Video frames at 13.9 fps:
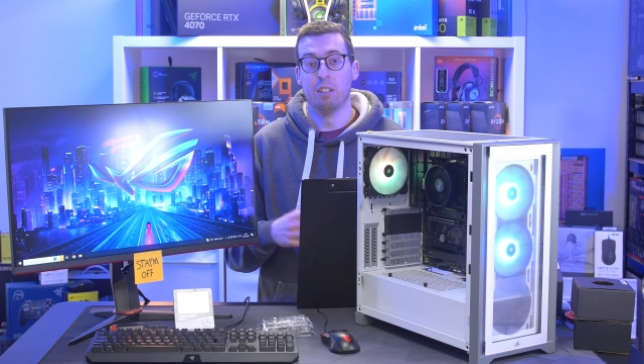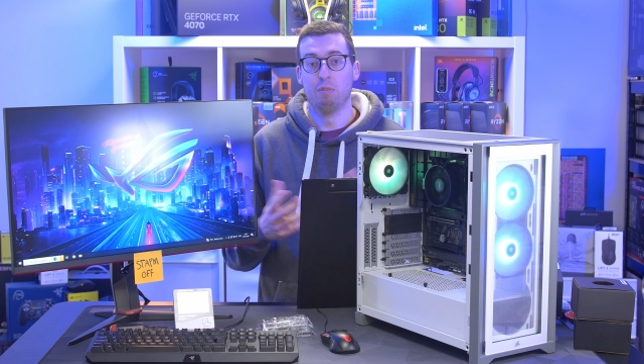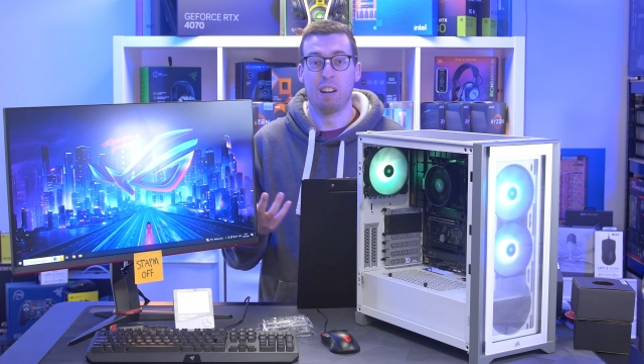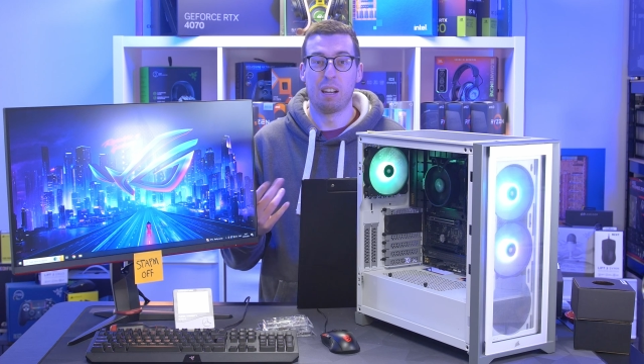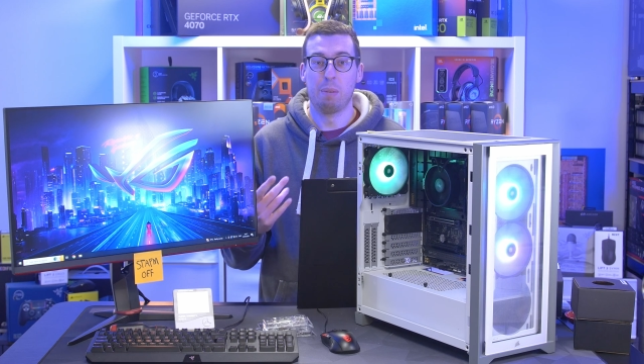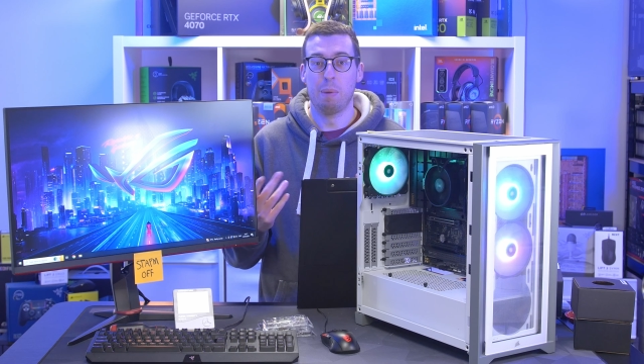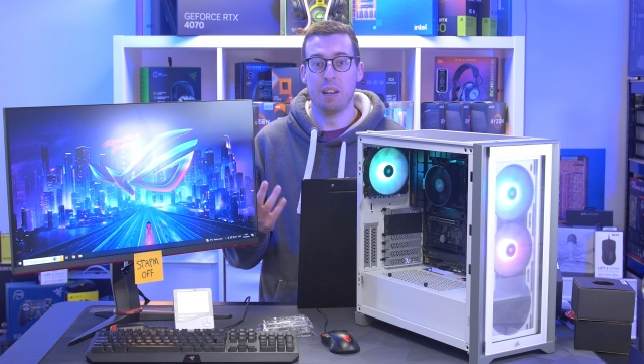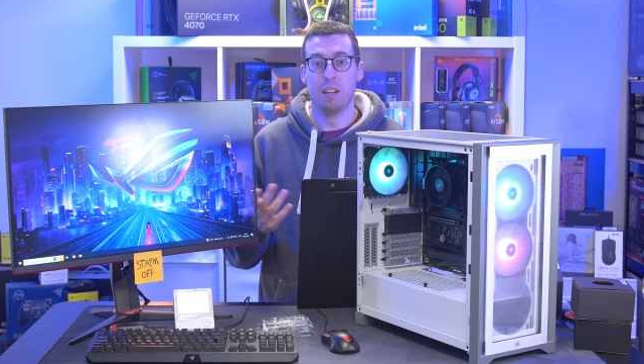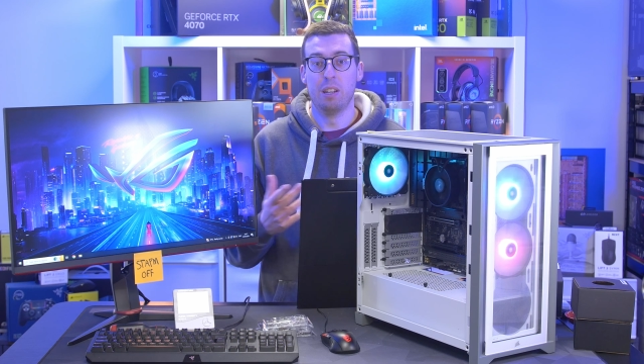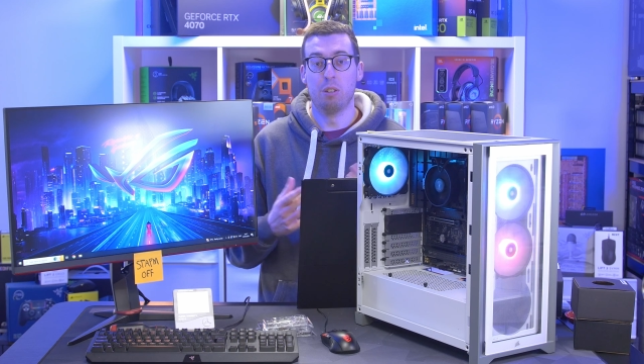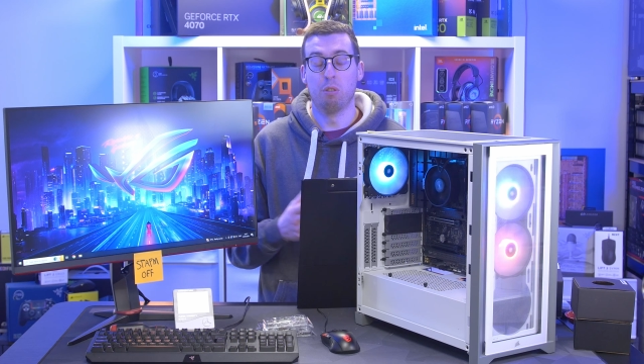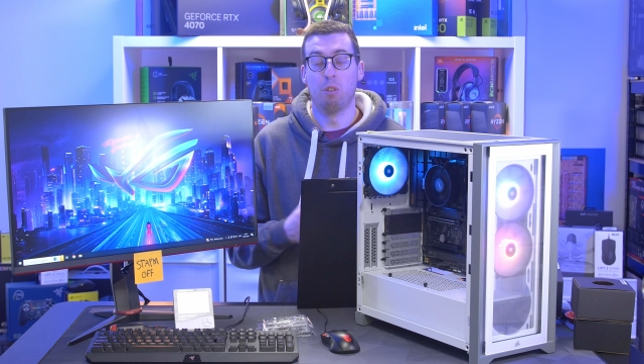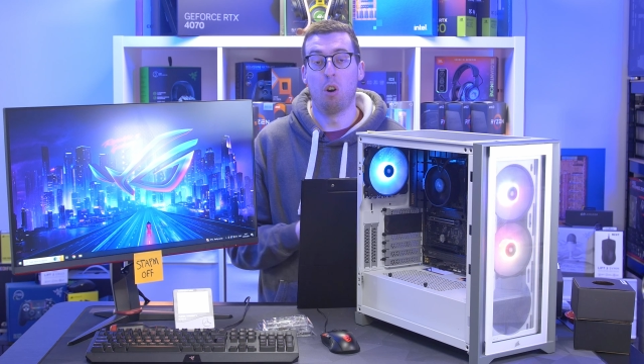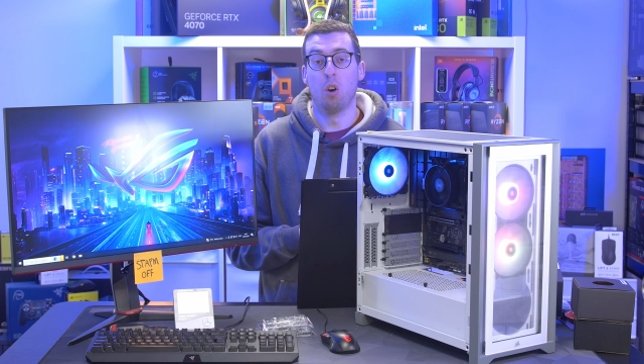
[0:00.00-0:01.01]

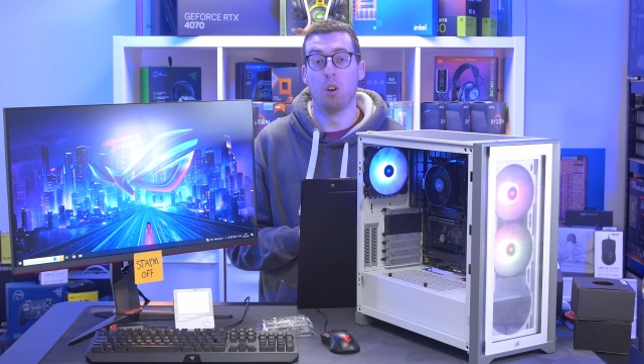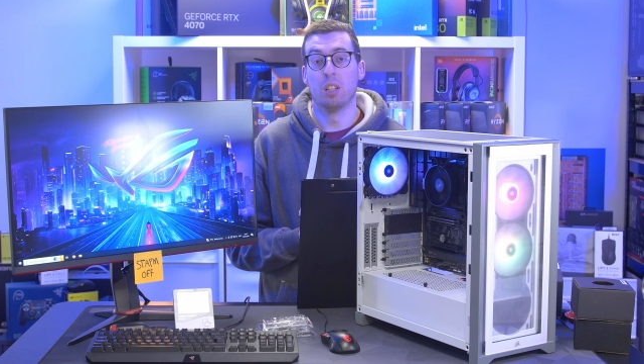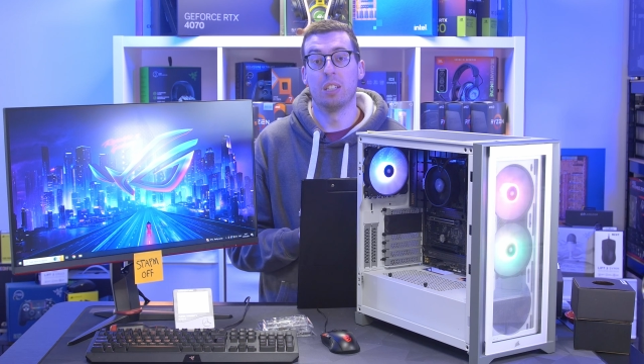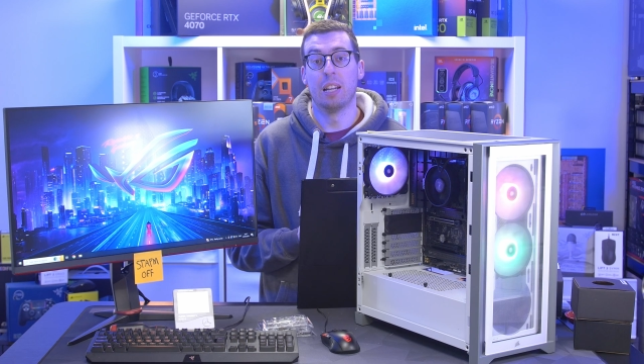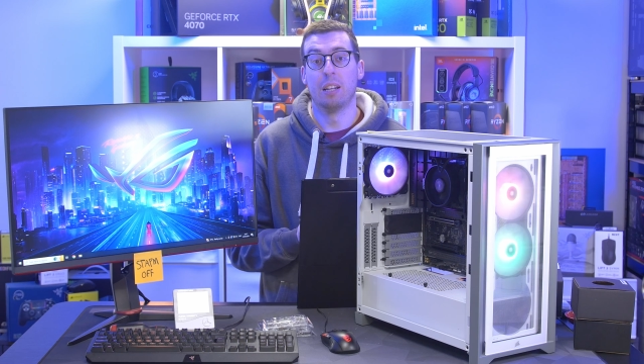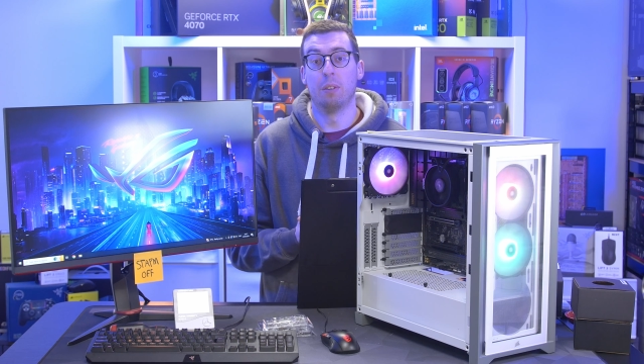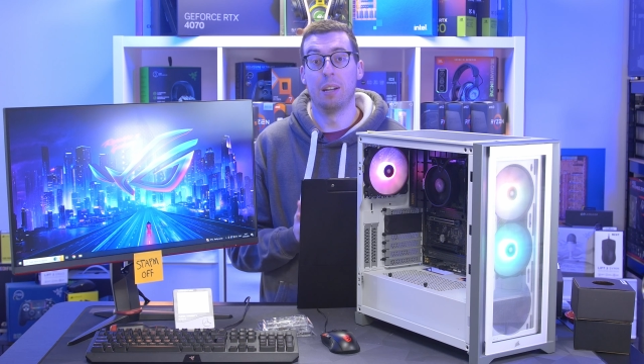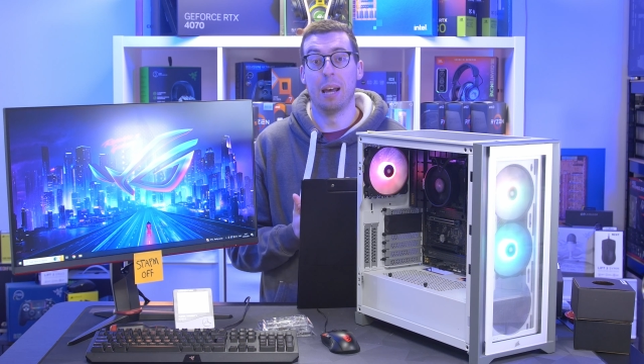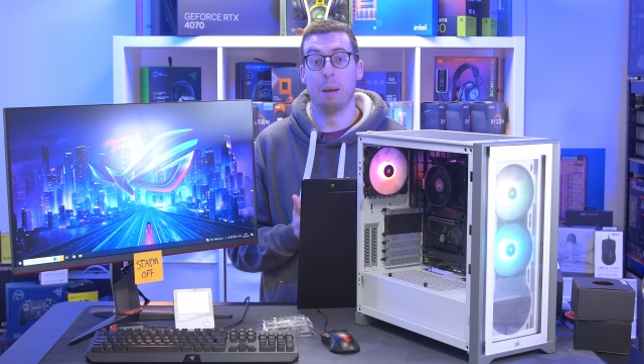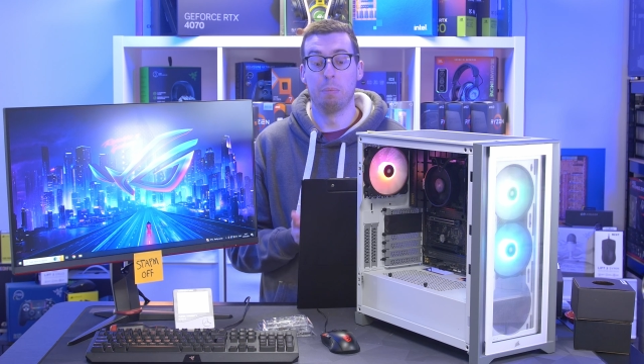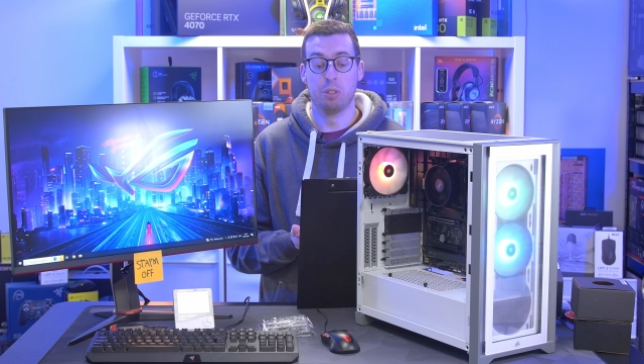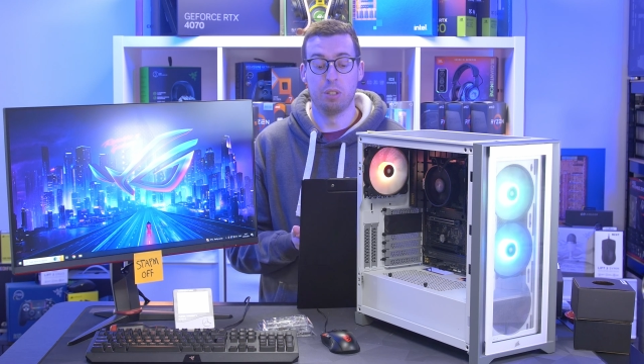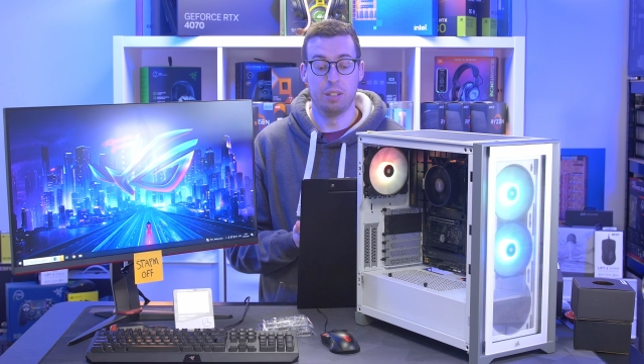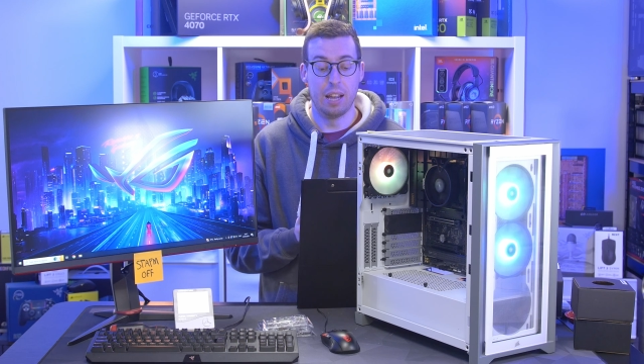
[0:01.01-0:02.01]
recommended or a hot seller on
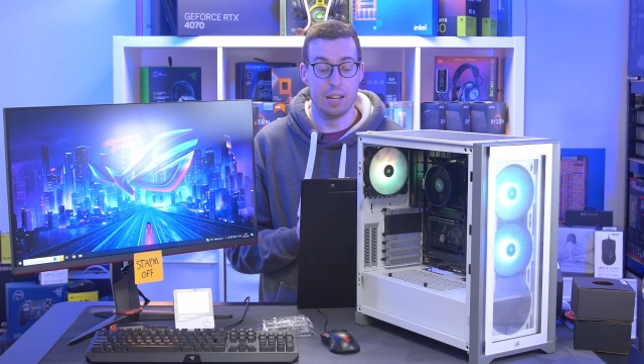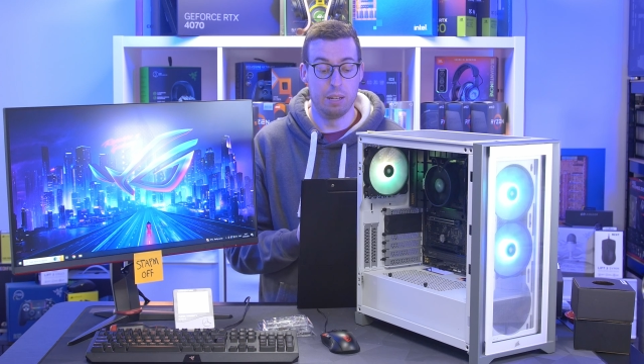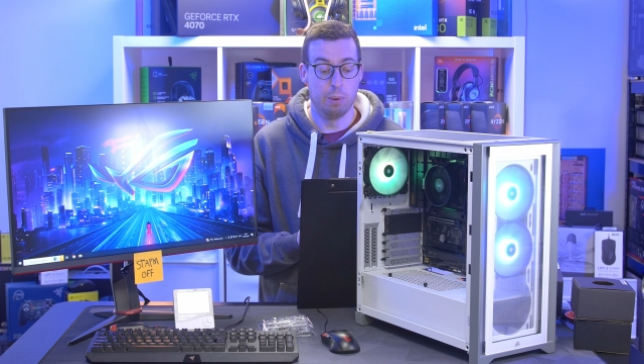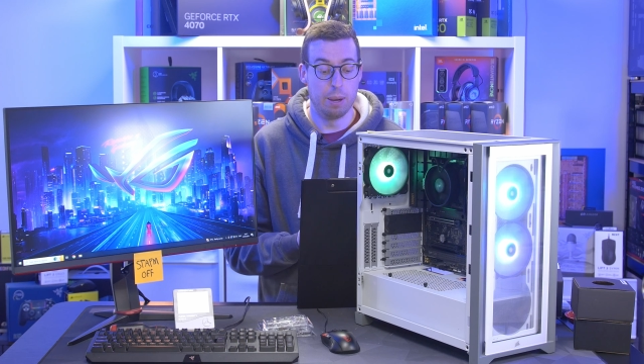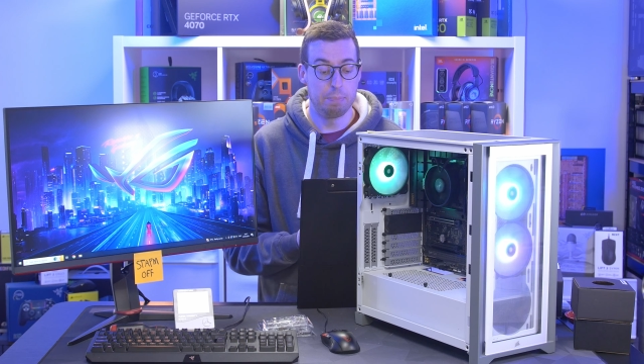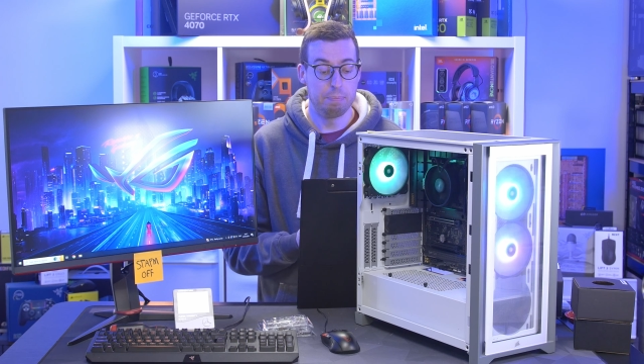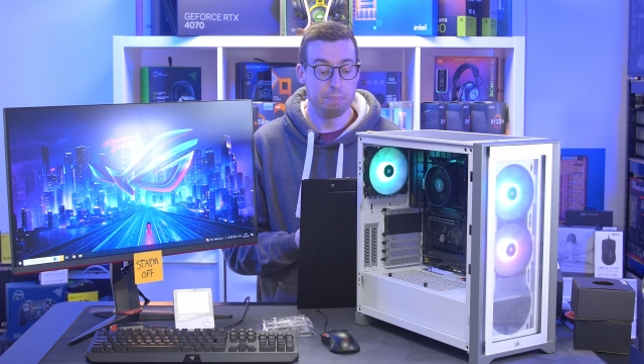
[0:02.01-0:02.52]
Amazon anyway.